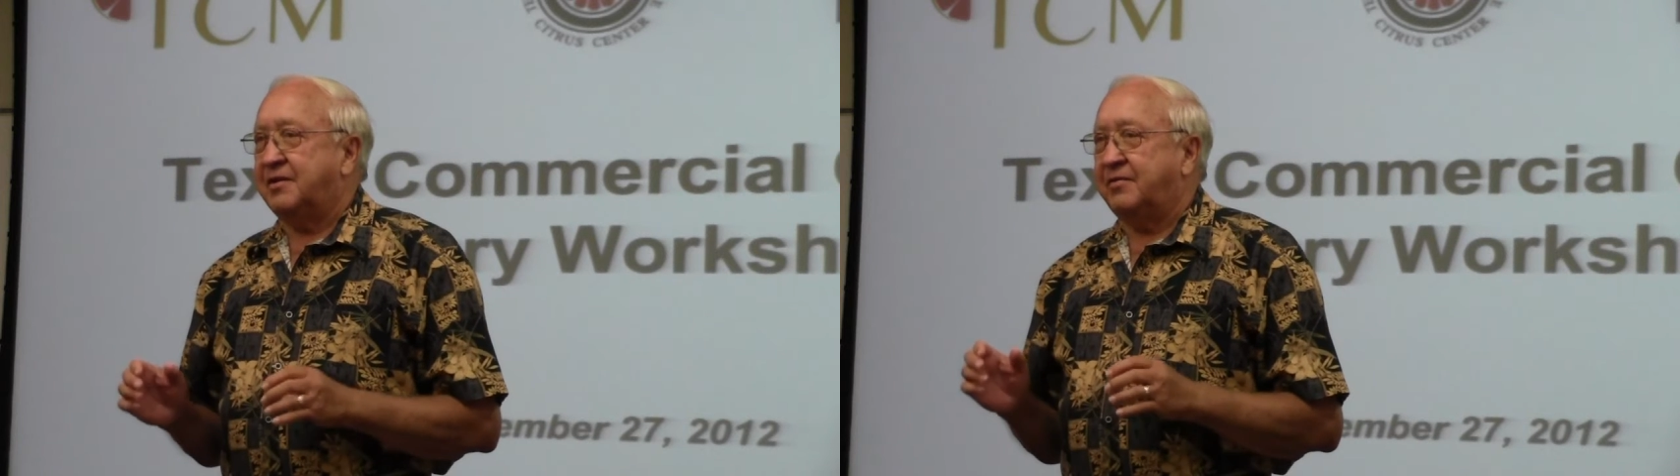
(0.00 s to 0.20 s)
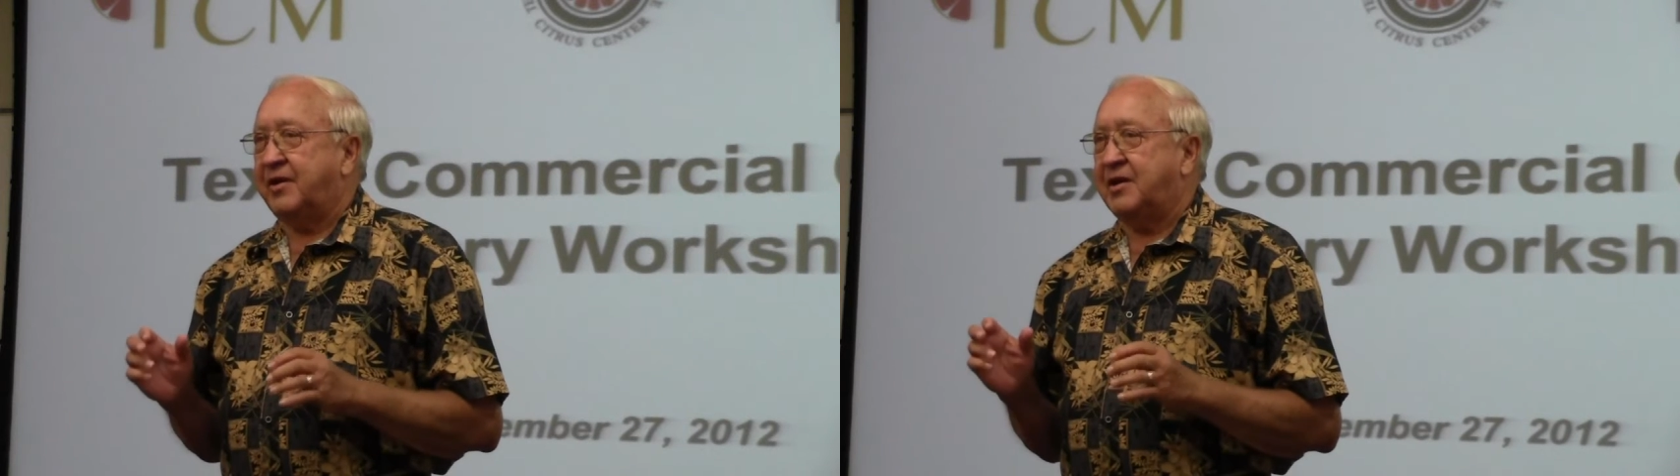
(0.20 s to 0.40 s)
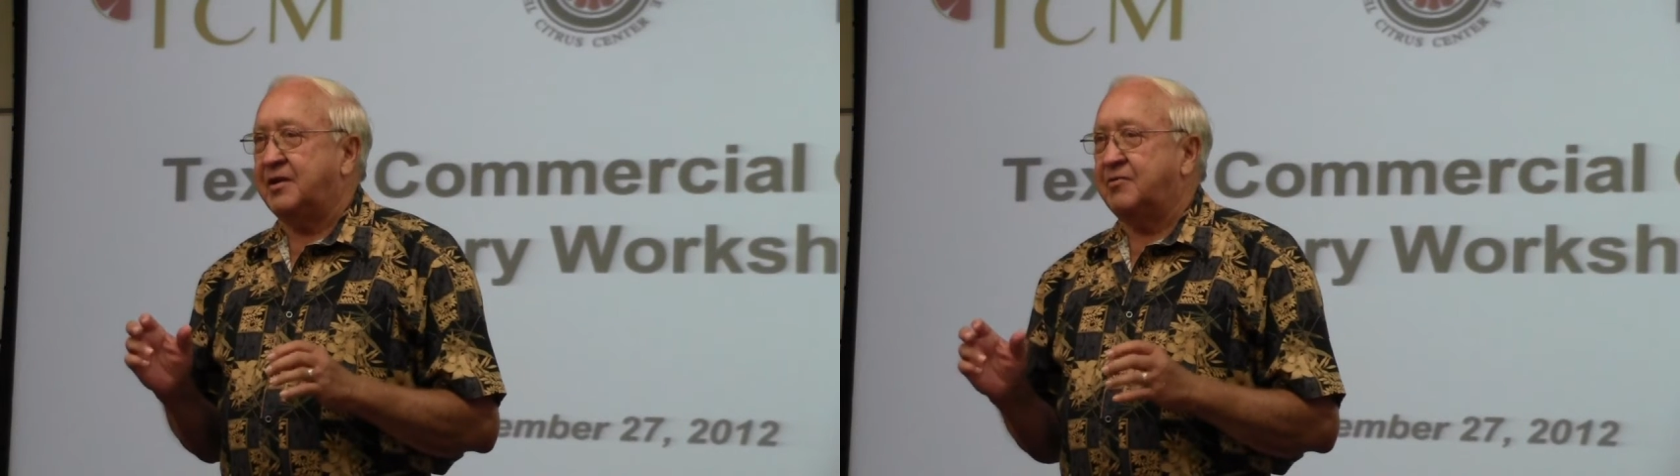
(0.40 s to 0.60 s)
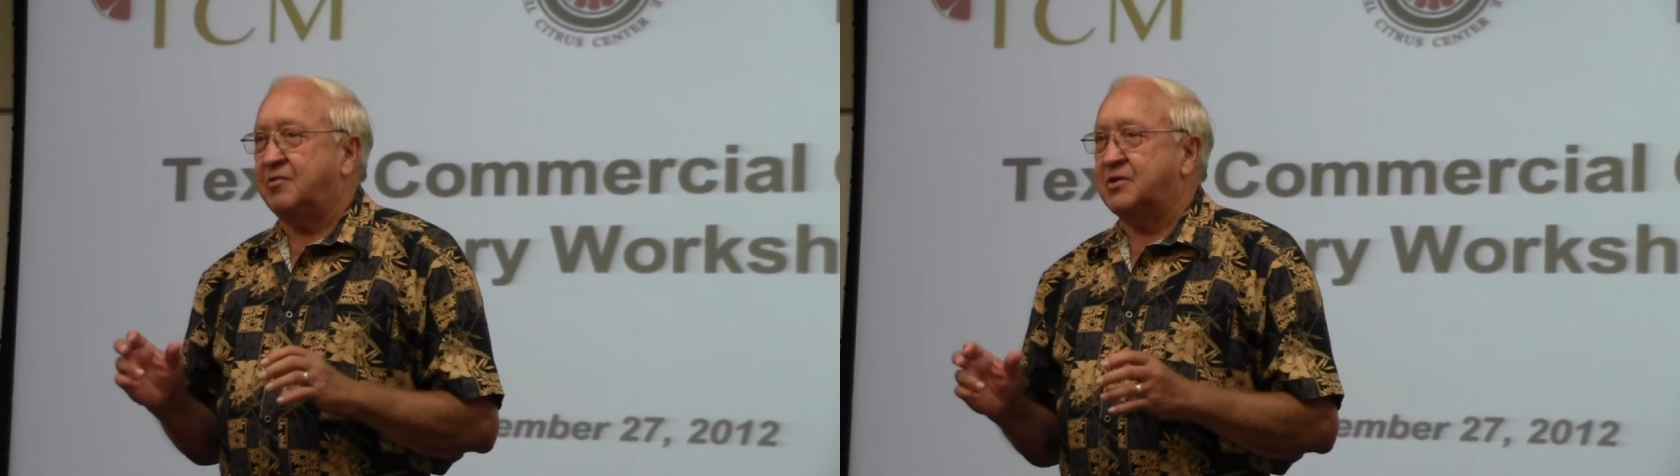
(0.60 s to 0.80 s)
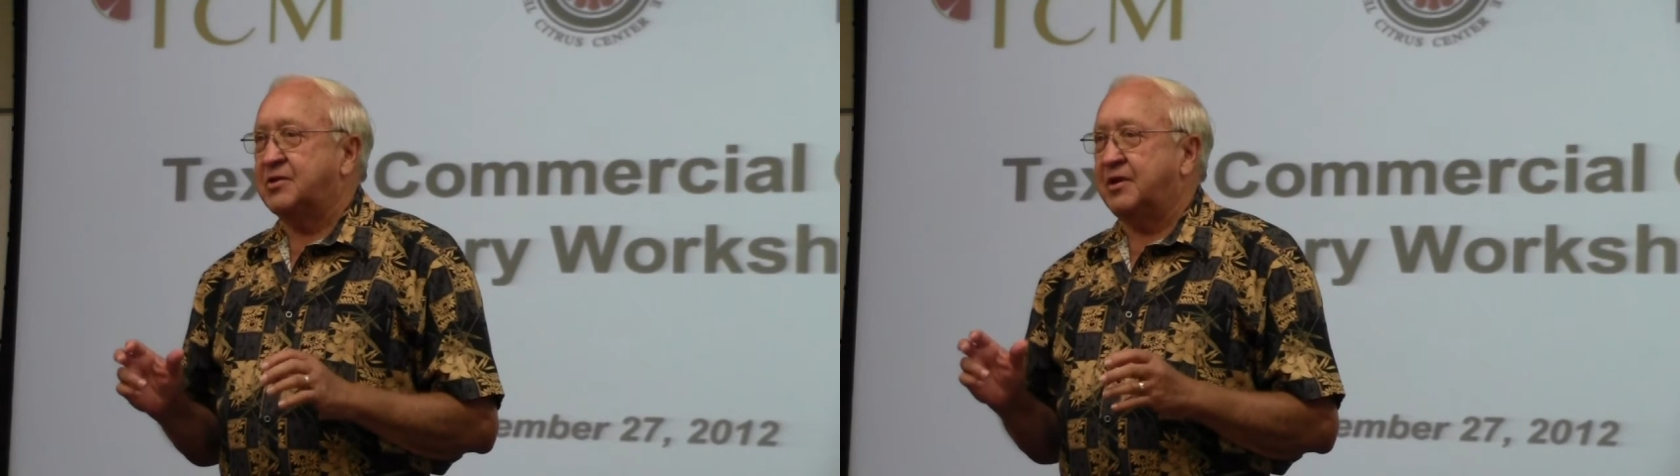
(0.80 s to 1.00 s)
The valley
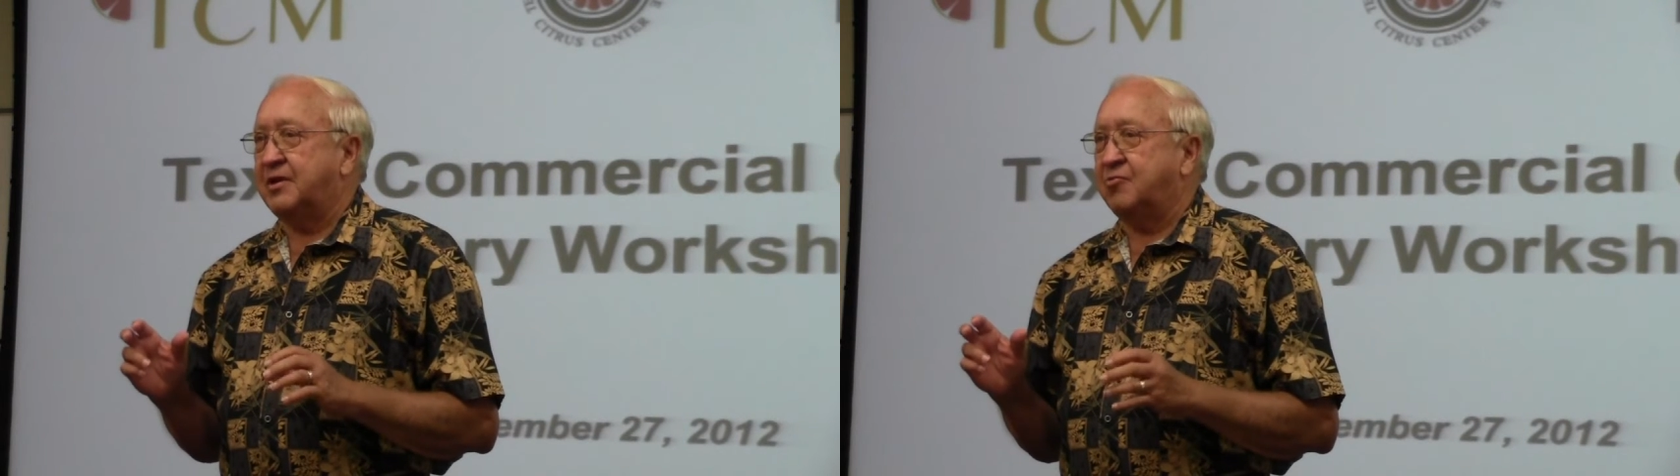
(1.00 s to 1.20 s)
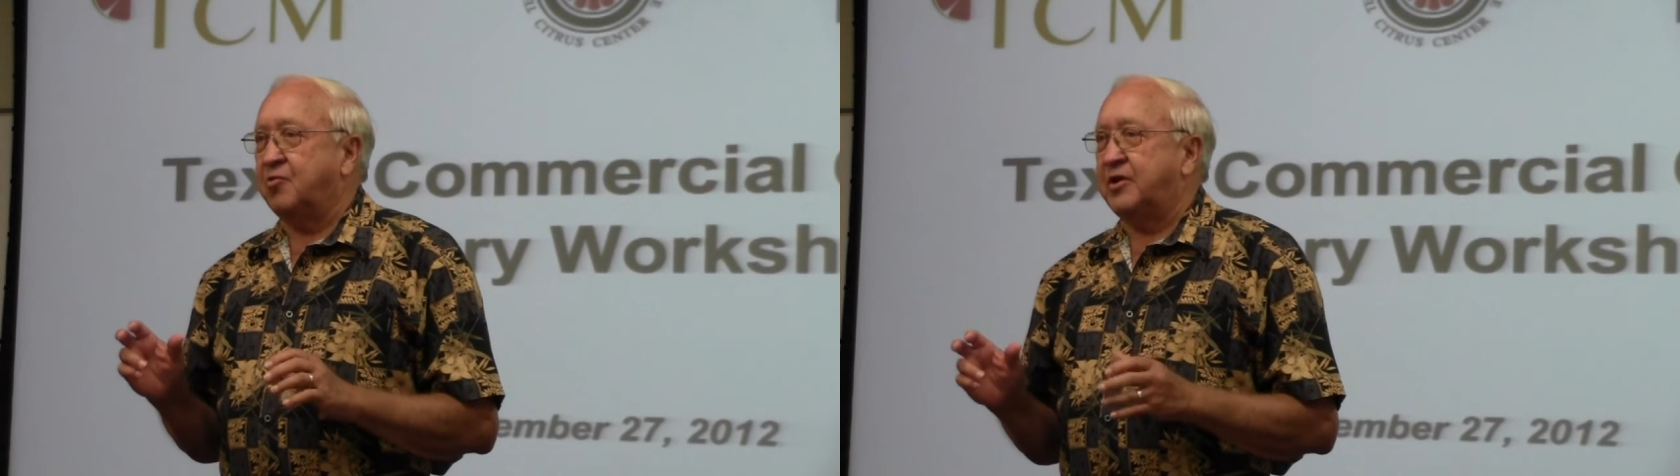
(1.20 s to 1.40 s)
was in a